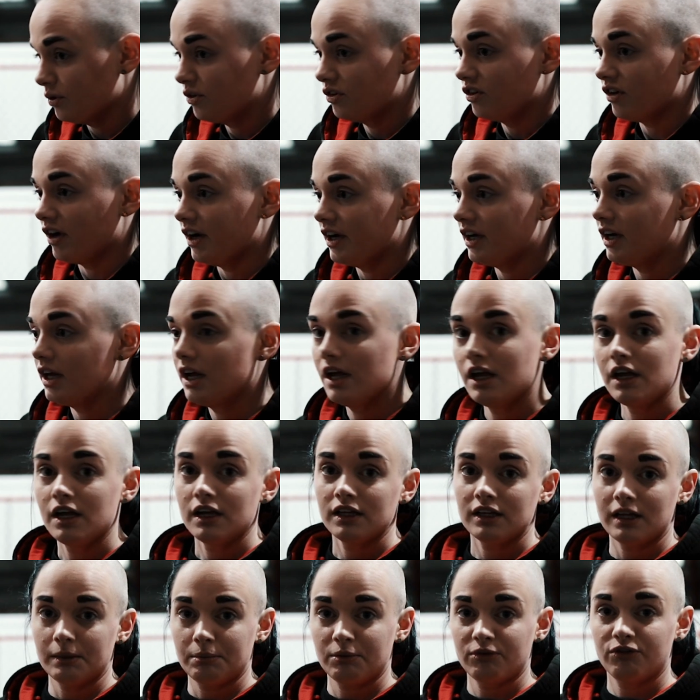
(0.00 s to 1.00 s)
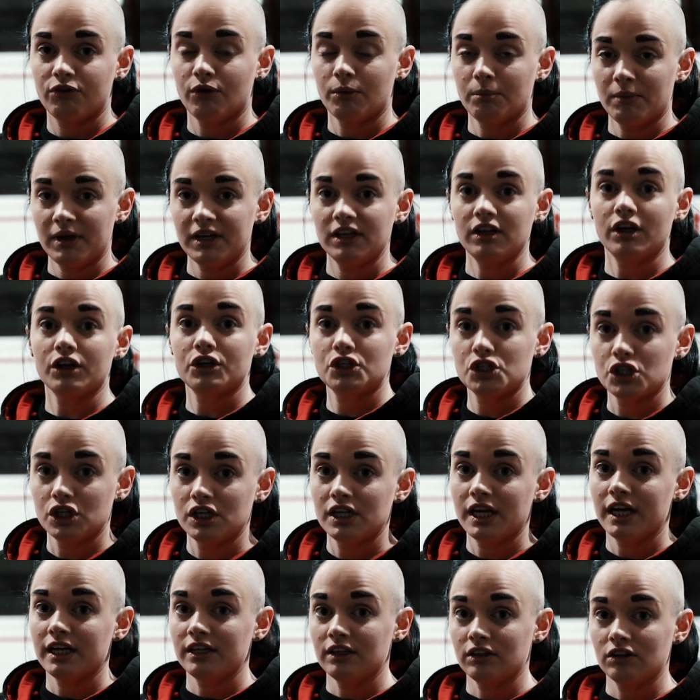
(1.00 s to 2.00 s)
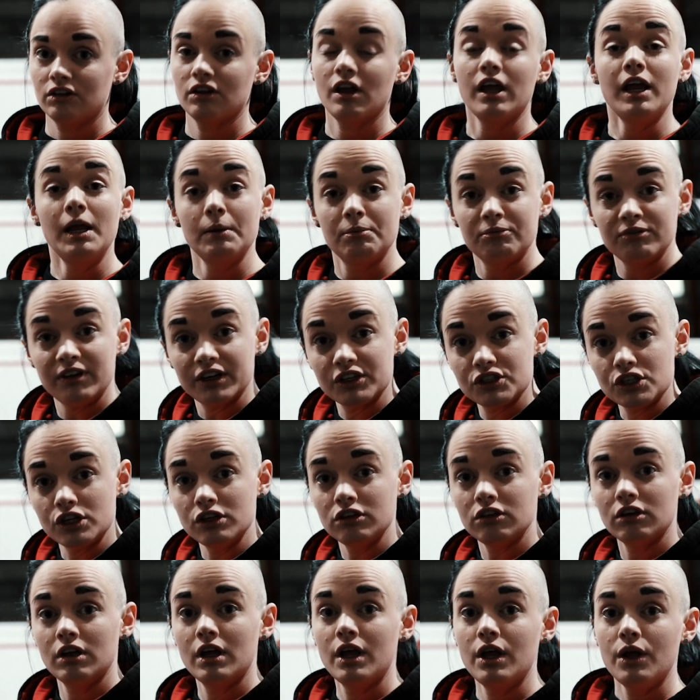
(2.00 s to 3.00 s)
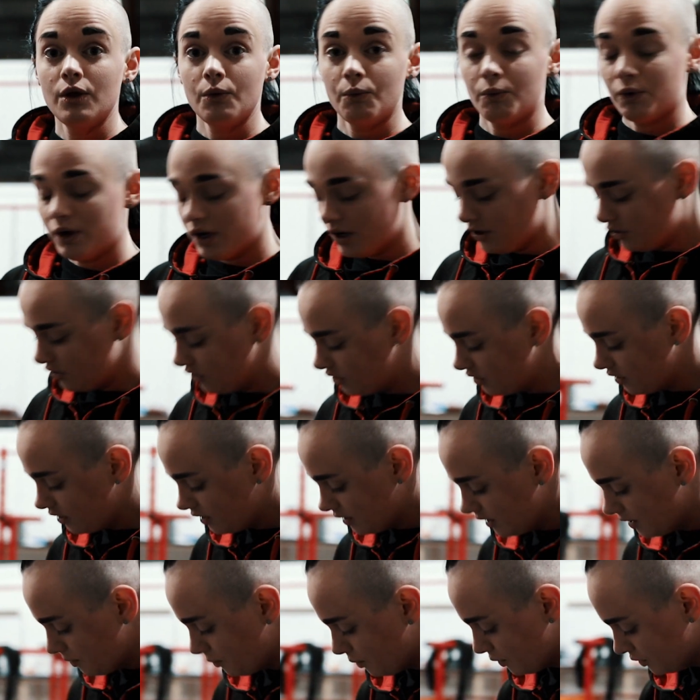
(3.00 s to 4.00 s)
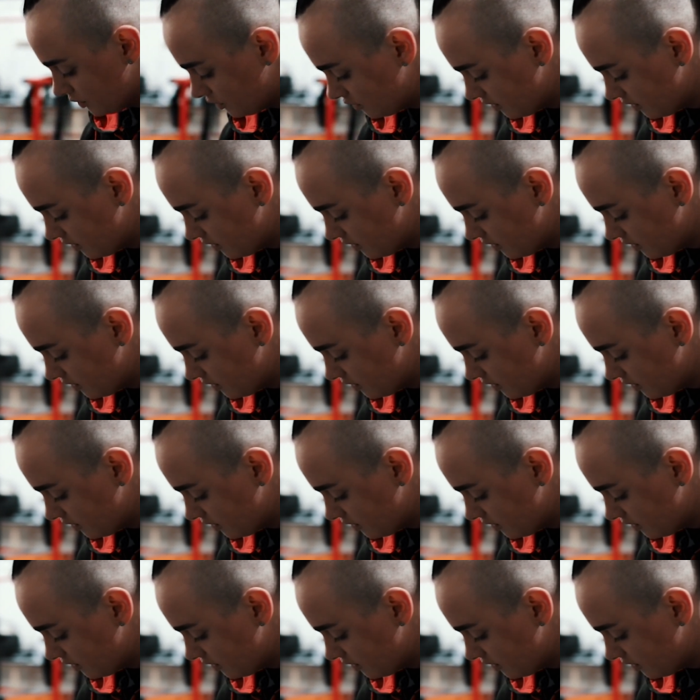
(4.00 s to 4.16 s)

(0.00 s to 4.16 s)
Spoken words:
side, they perform adduction and hip flexion, whereas the ones